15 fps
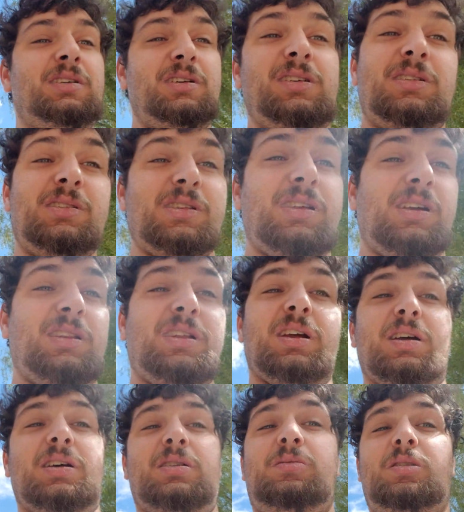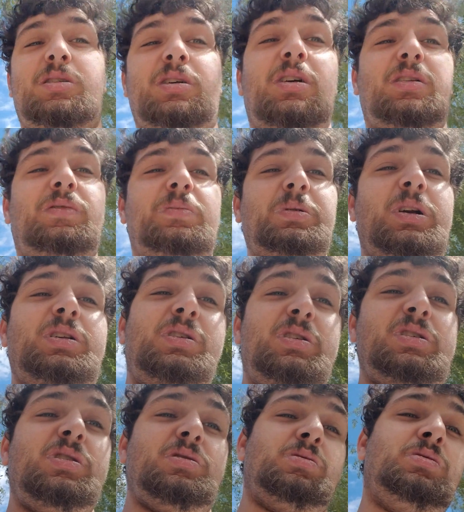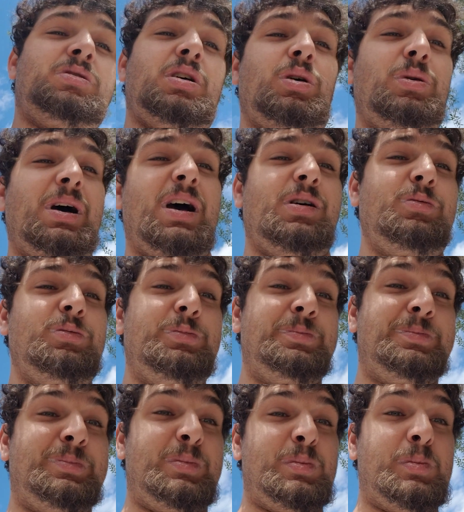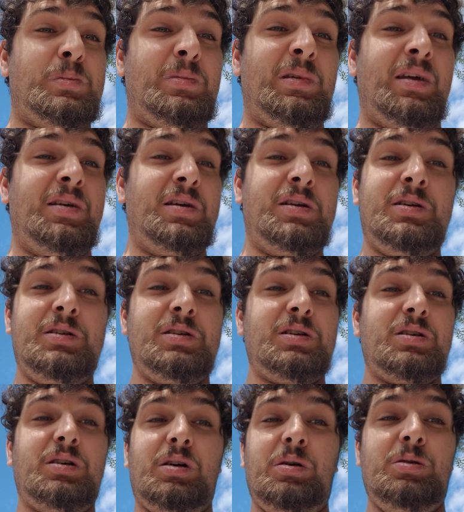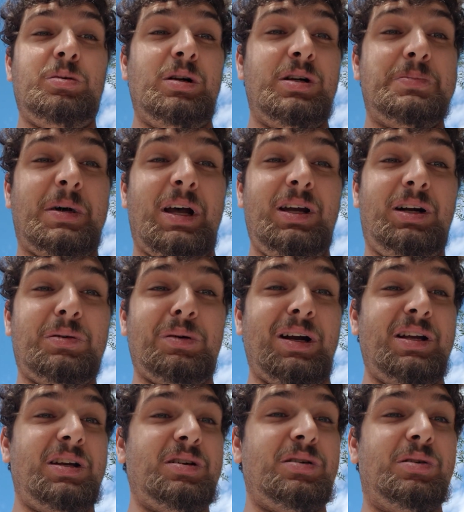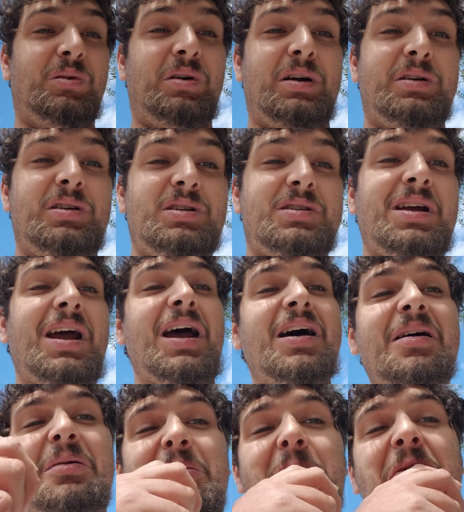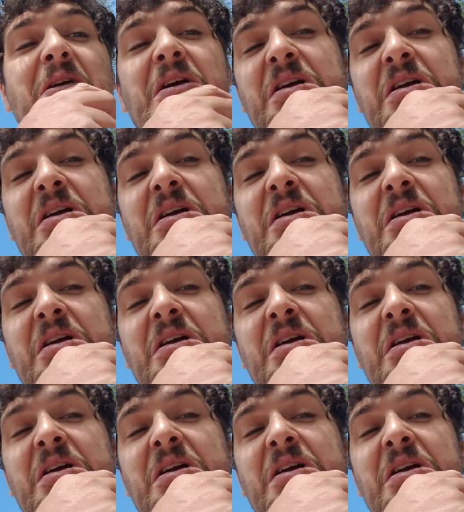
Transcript: It's the thing that I want everybody to do. Go out. Go on a bike ride. Go around your town.